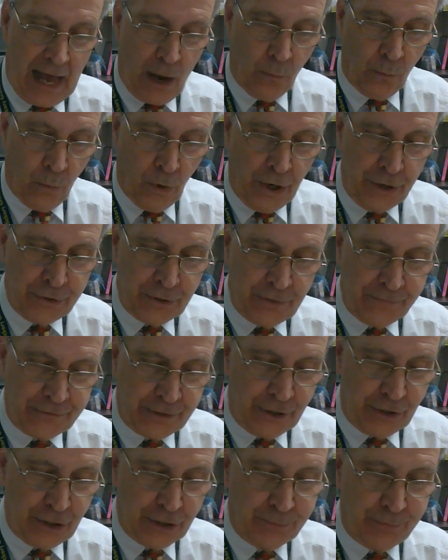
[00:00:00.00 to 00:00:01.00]
I wonder if
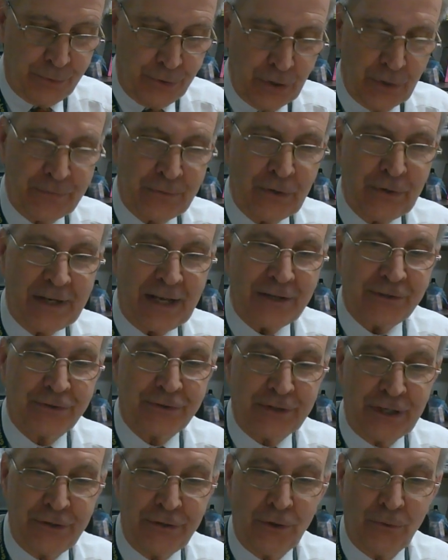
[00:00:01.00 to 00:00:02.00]
they're as beautiful as
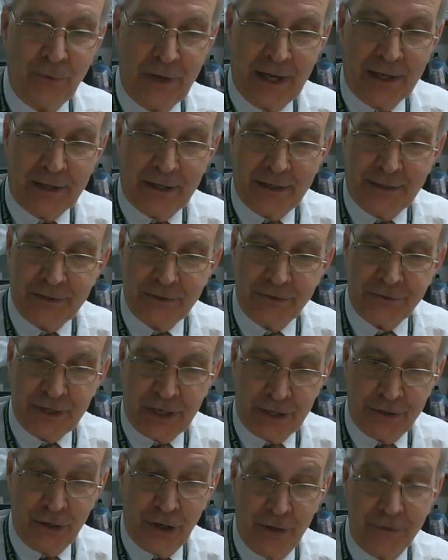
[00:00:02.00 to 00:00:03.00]
Cinderella,
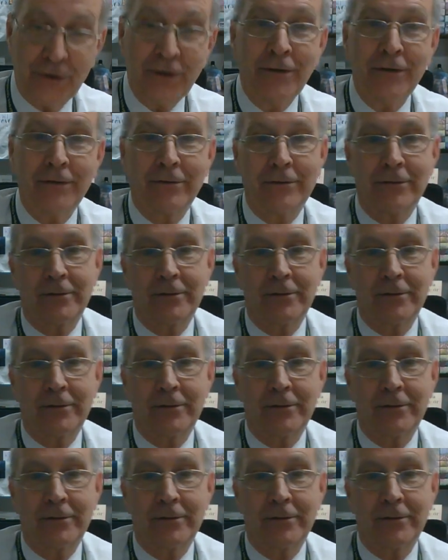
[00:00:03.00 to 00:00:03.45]
said another.